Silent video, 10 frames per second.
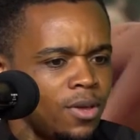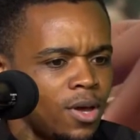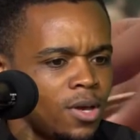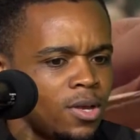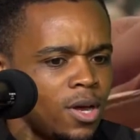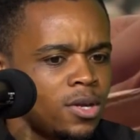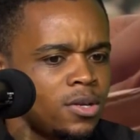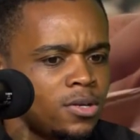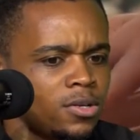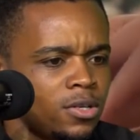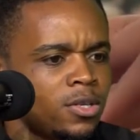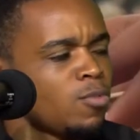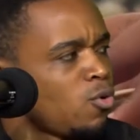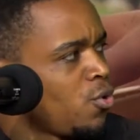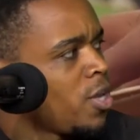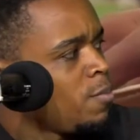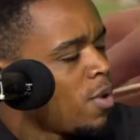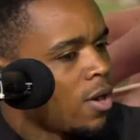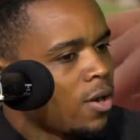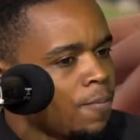hari ikimo kuntera
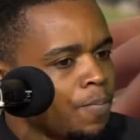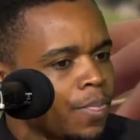imbaraga